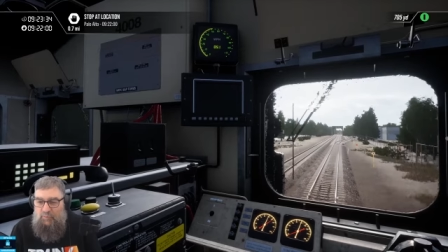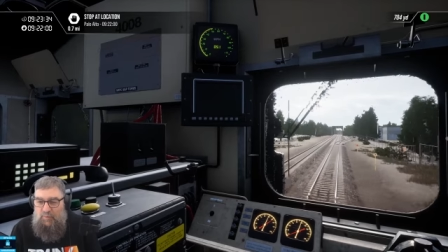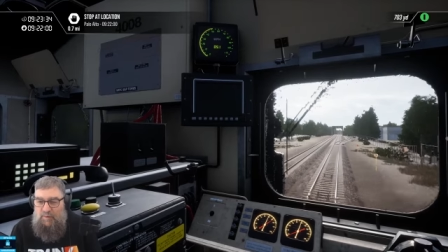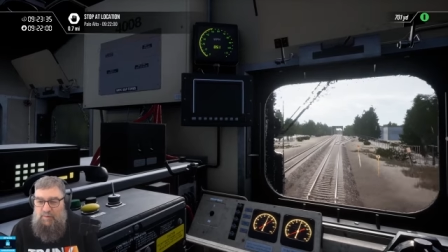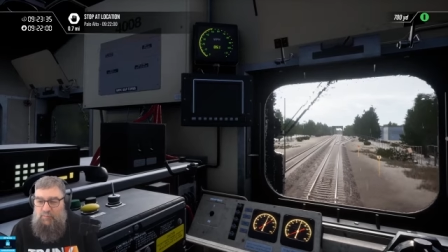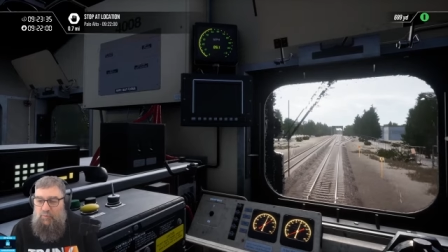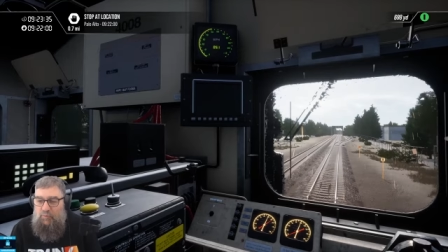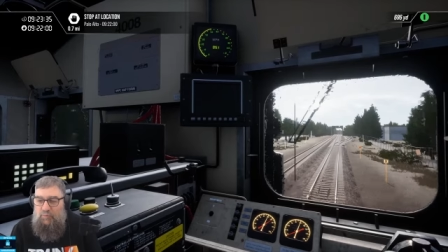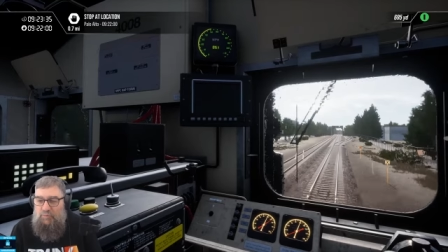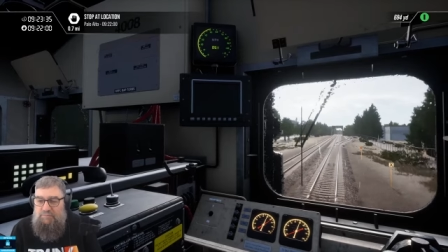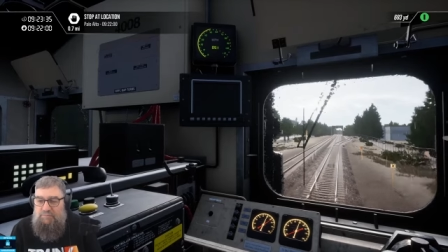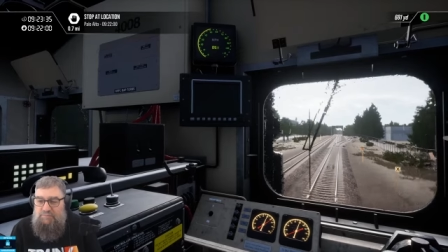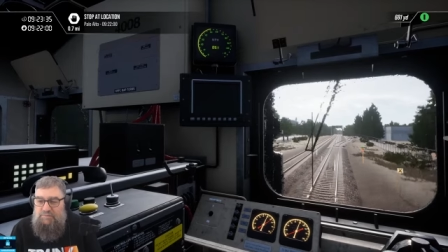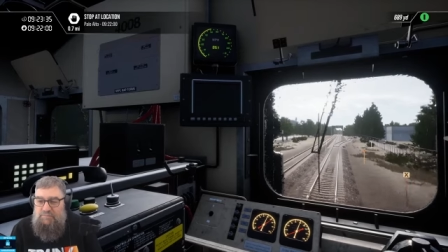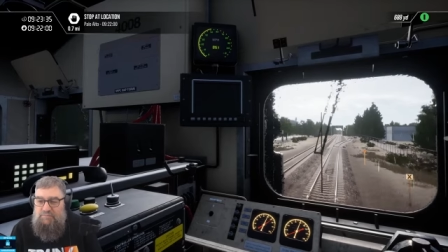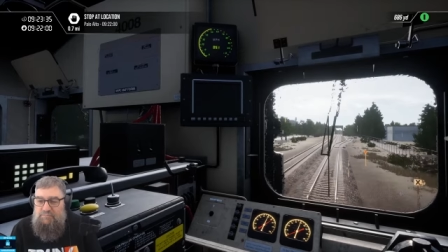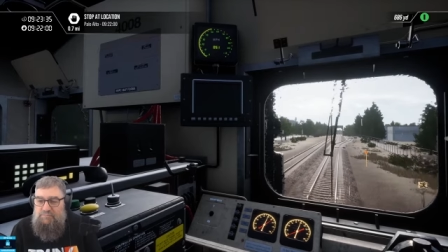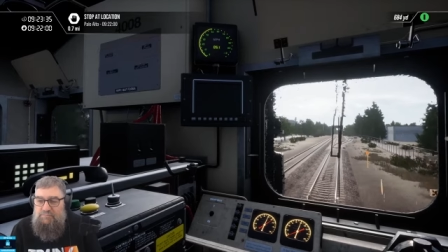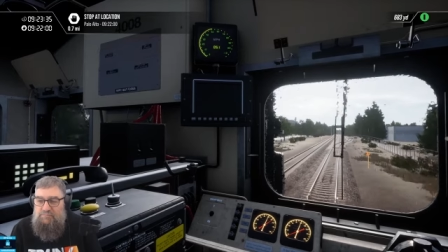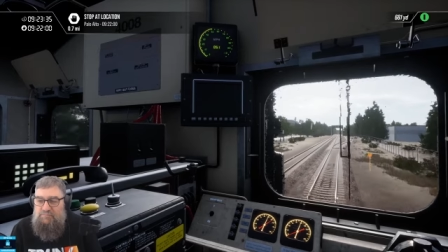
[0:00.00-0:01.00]
people,
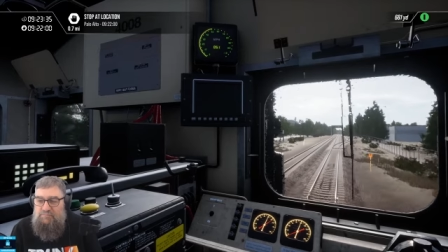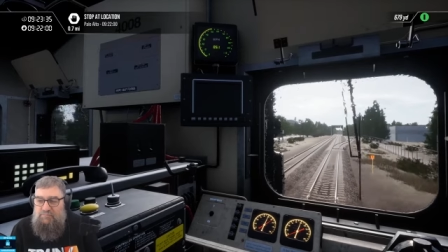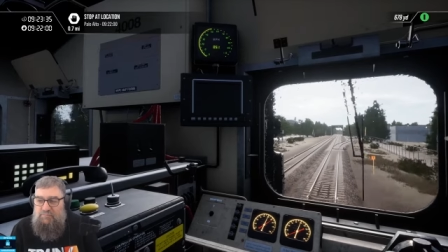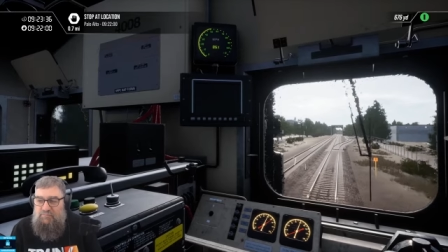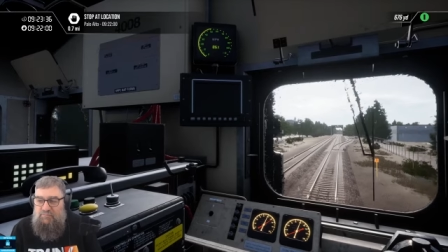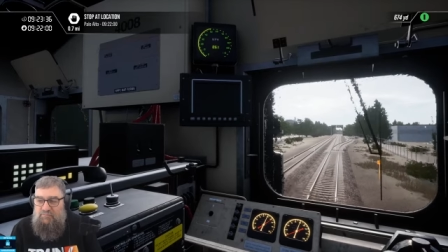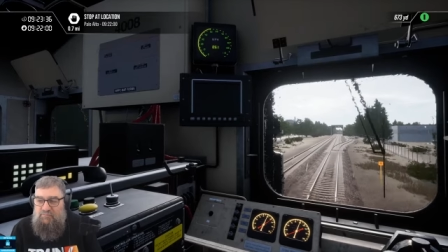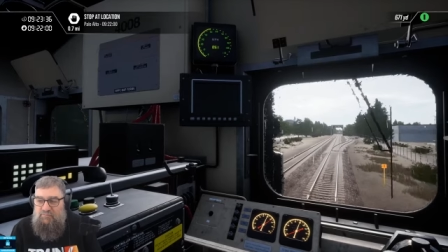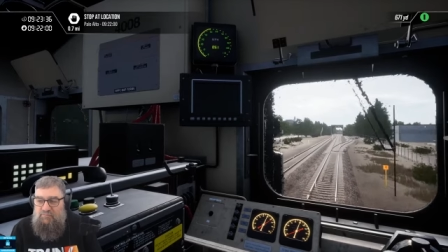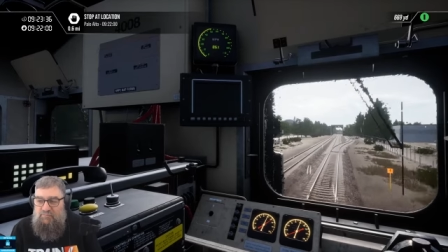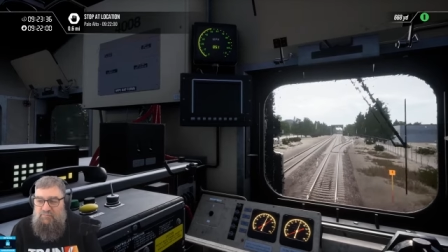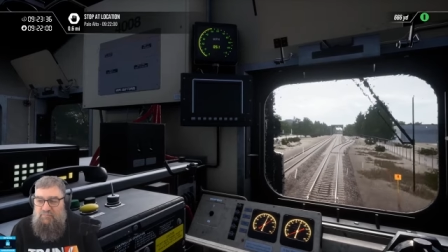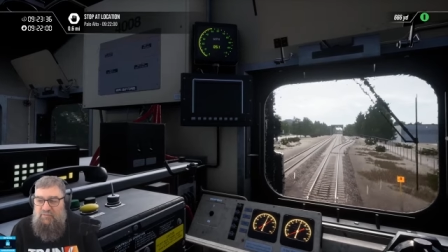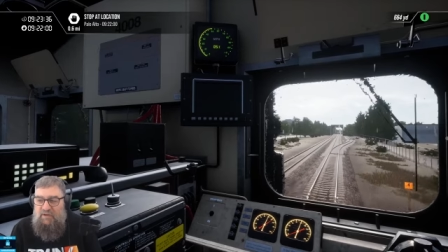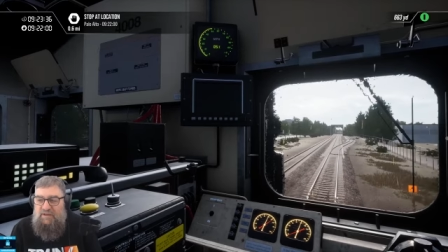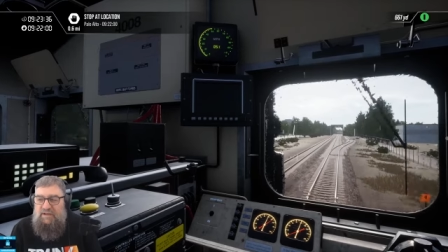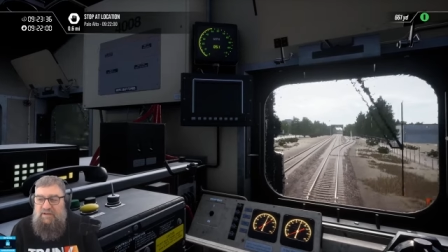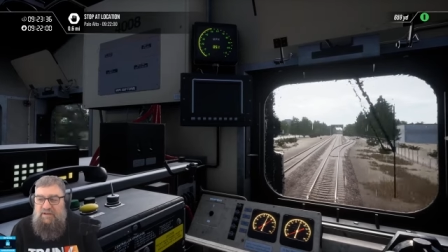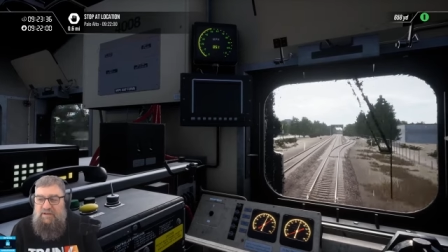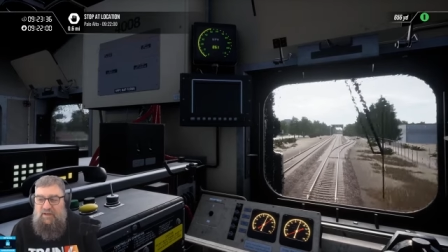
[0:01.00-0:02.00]

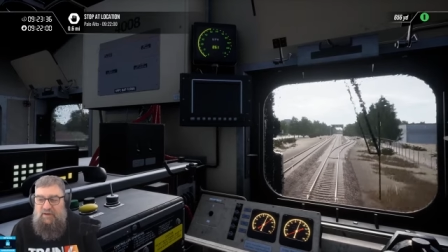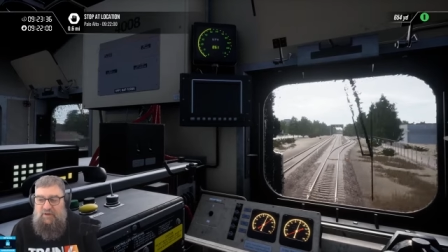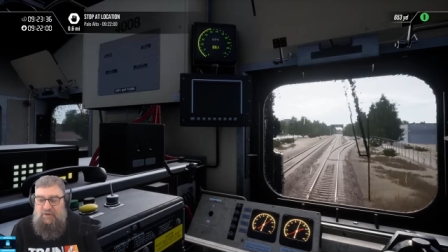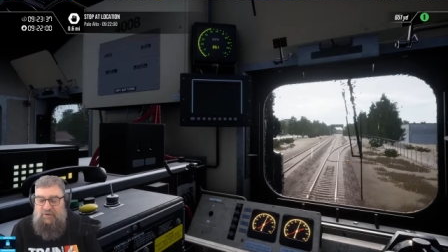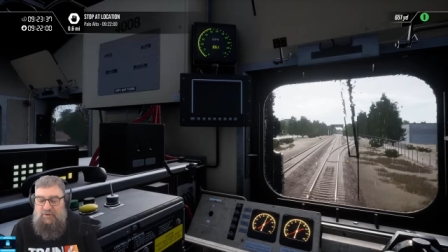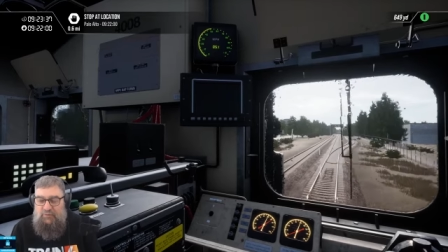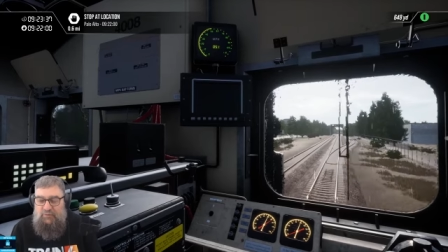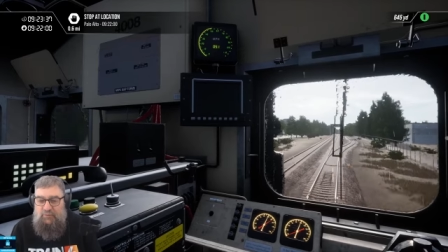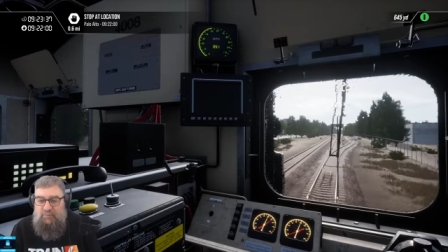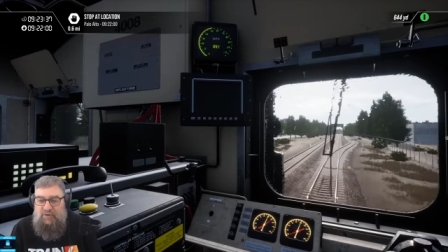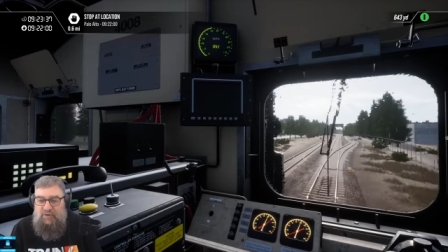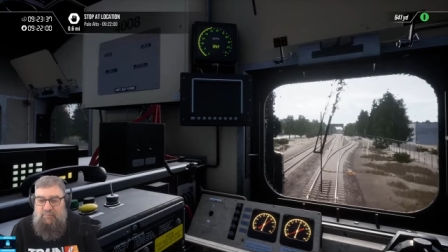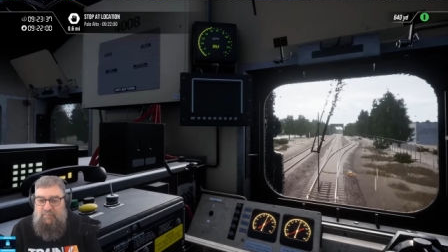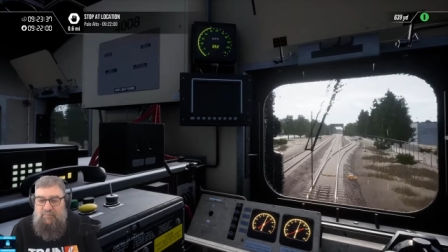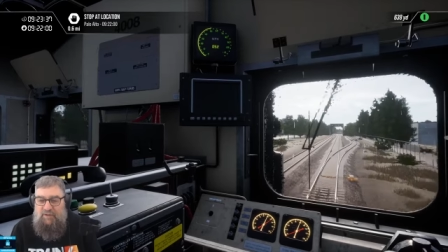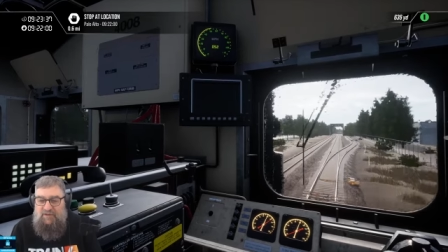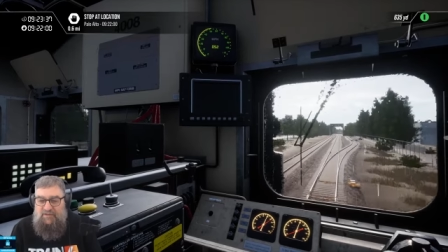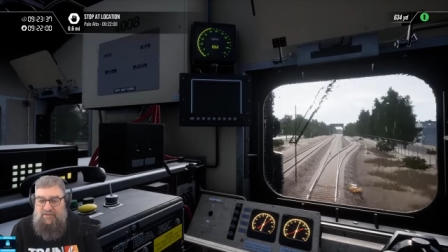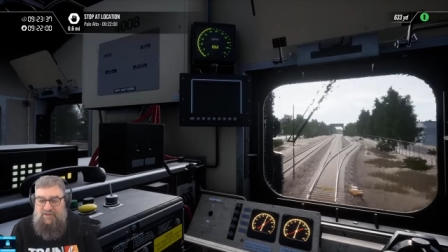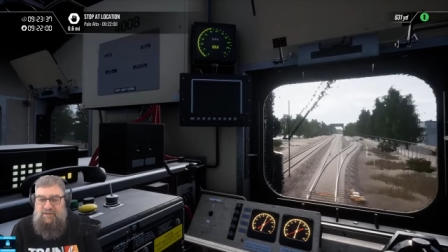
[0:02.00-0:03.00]
that could get a little bit
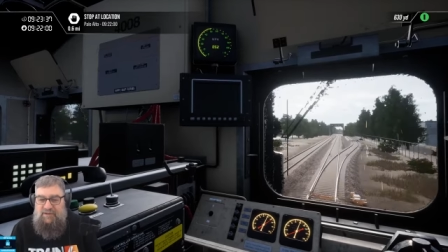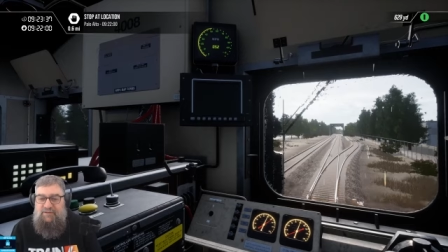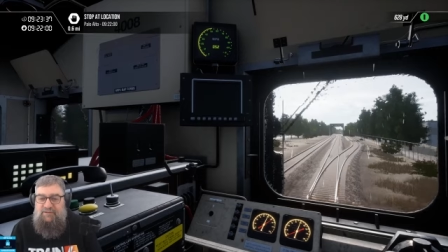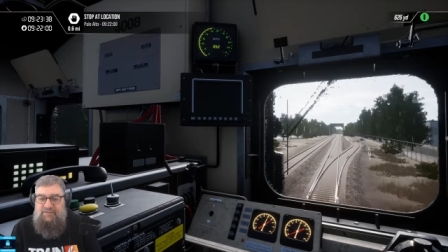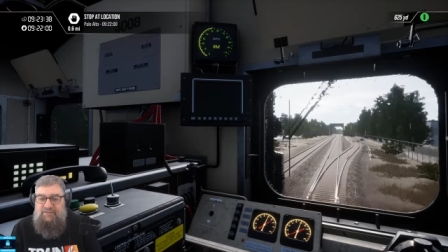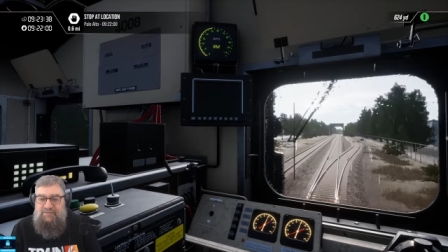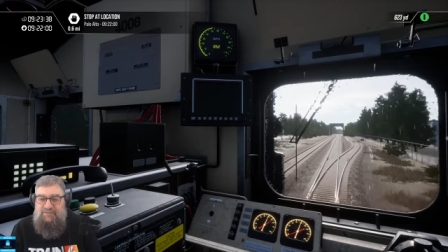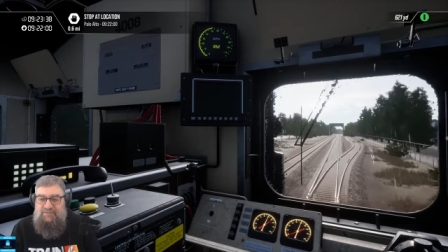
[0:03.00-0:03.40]
messy.